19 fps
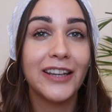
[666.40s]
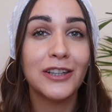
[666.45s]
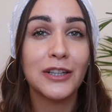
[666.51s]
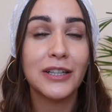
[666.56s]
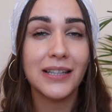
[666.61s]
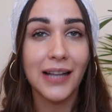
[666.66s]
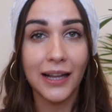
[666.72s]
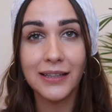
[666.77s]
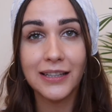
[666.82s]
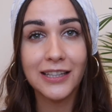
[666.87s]
your
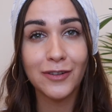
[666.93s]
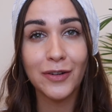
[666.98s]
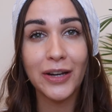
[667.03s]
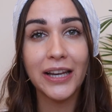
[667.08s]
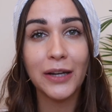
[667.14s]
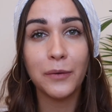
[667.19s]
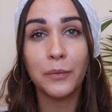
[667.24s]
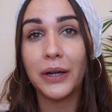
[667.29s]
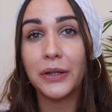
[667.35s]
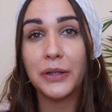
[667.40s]

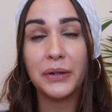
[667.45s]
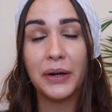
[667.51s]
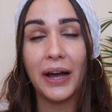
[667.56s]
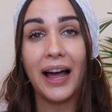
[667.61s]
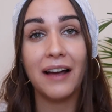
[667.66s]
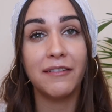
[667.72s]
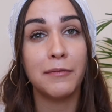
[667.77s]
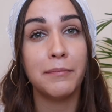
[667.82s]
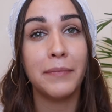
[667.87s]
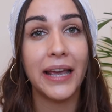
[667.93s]
sunscreen when you
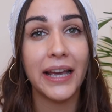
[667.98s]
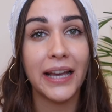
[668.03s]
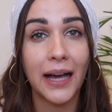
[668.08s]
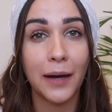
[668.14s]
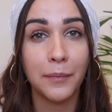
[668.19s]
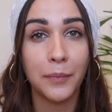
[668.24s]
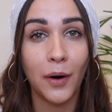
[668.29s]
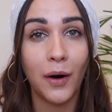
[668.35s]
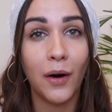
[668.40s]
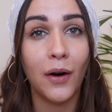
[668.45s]
have
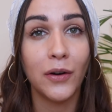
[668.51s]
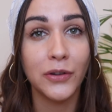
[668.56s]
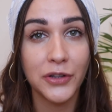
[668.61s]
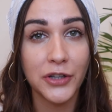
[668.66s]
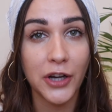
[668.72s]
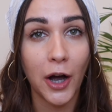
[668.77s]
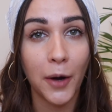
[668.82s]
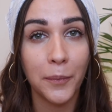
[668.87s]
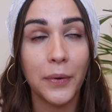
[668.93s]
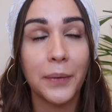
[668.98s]
makeup on
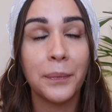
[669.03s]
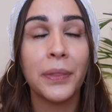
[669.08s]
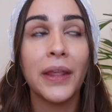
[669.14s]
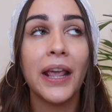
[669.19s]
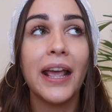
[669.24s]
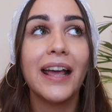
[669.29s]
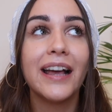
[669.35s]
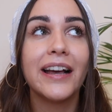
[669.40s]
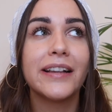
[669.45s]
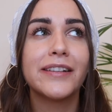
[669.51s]
top.
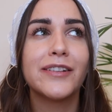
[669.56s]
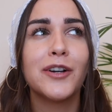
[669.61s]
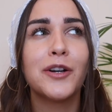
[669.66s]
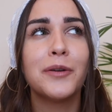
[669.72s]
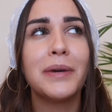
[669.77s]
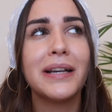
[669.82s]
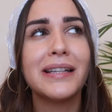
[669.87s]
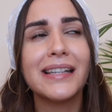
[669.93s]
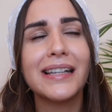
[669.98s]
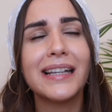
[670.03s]
So
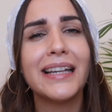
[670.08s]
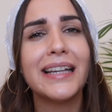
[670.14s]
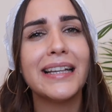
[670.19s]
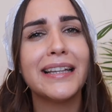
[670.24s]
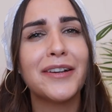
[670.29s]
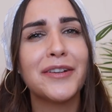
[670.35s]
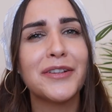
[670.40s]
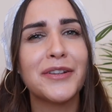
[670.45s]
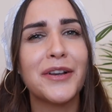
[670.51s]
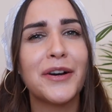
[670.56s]
basically
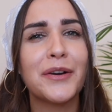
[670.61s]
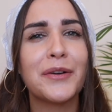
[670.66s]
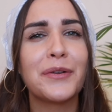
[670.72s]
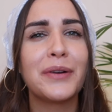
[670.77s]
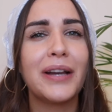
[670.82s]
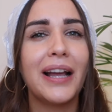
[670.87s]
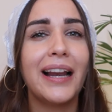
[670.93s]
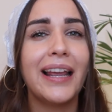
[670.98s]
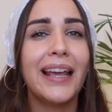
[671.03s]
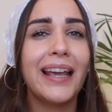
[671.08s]
there's not
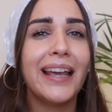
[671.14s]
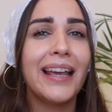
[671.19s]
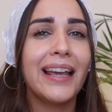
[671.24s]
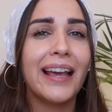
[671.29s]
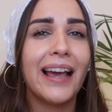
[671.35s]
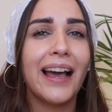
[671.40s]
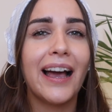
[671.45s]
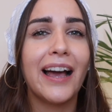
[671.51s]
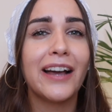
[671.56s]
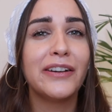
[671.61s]

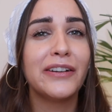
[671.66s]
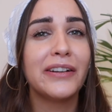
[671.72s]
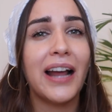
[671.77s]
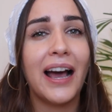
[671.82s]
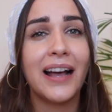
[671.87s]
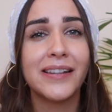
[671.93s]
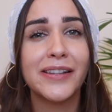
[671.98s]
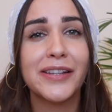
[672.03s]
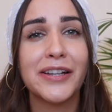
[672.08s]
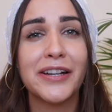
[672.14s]
really a good
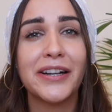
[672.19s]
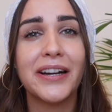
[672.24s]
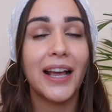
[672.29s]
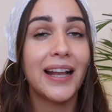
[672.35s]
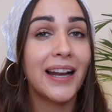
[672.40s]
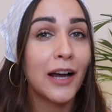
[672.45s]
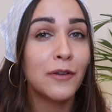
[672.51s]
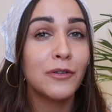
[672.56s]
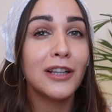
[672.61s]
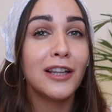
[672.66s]
answer,
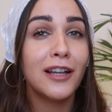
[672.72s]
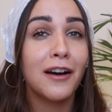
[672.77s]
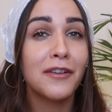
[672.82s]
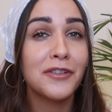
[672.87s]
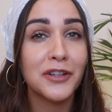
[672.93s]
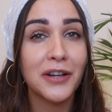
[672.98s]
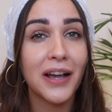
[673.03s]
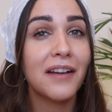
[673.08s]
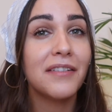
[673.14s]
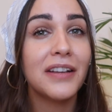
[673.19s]
and I would love
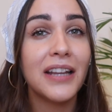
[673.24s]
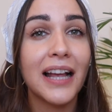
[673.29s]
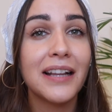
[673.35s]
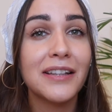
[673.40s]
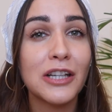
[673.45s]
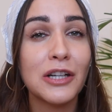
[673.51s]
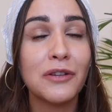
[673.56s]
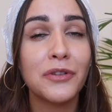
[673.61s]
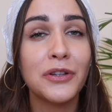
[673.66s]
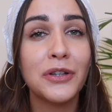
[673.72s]
to have an
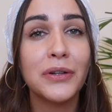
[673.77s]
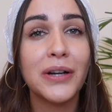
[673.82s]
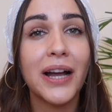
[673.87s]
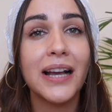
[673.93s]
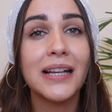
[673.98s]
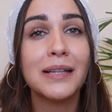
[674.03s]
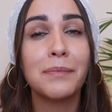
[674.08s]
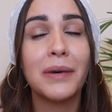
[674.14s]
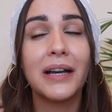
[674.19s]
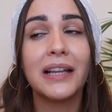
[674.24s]
answer for you
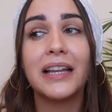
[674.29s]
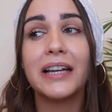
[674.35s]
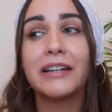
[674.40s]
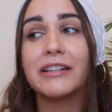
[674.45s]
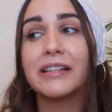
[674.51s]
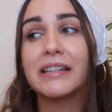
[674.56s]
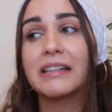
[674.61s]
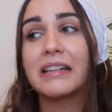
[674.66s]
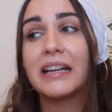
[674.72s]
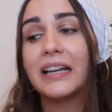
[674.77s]
guys, but
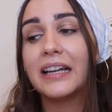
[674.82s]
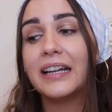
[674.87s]
there's